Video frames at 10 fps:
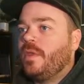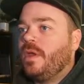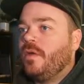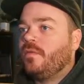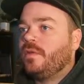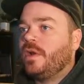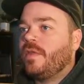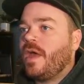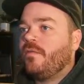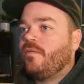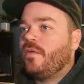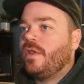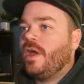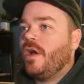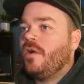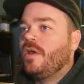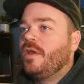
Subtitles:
there, flare that foot out,